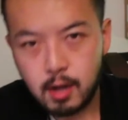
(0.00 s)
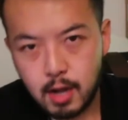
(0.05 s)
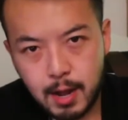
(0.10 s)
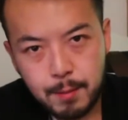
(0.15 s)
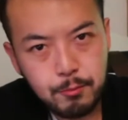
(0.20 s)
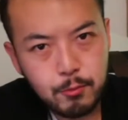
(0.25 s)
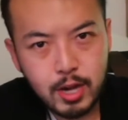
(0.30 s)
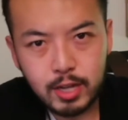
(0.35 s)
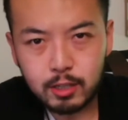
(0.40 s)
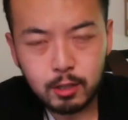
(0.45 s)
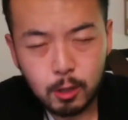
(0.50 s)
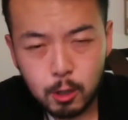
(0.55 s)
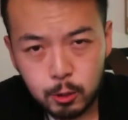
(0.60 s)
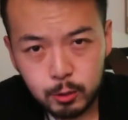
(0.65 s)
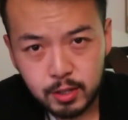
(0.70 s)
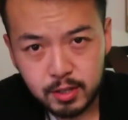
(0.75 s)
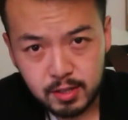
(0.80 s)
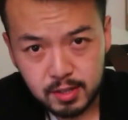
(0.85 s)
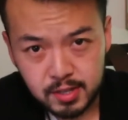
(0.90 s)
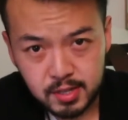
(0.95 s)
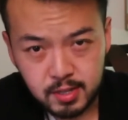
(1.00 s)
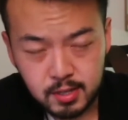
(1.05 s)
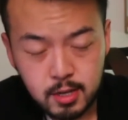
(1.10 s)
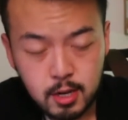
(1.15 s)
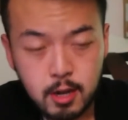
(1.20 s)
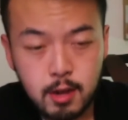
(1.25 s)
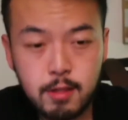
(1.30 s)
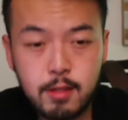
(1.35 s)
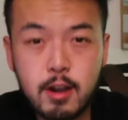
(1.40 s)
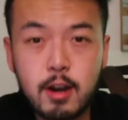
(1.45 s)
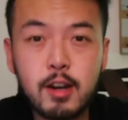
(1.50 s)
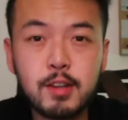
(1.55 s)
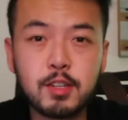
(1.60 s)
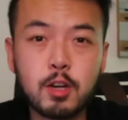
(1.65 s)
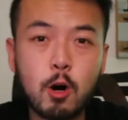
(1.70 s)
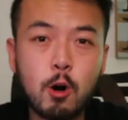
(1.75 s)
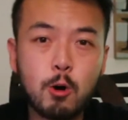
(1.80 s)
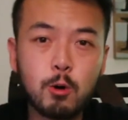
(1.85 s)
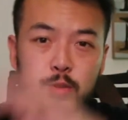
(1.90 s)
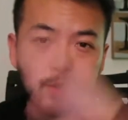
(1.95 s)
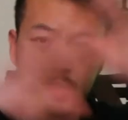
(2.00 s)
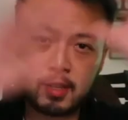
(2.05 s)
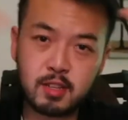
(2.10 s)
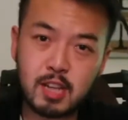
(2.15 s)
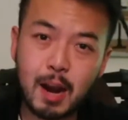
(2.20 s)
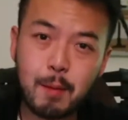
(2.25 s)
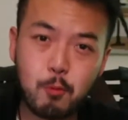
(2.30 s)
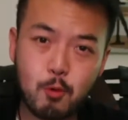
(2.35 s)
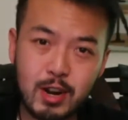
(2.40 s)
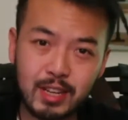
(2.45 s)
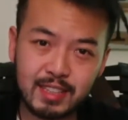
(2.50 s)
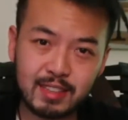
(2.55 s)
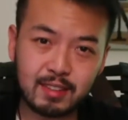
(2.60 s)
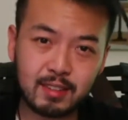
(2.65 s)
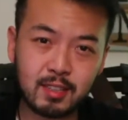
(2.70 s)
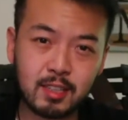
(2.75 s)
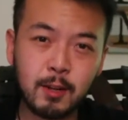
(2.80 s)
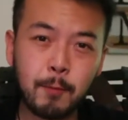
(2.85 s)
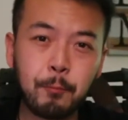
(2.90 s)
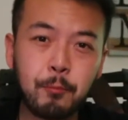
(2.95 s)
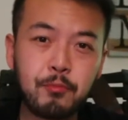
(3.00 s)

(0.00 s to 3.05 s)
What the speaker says: I'm not alone in this. There is a whole subreddit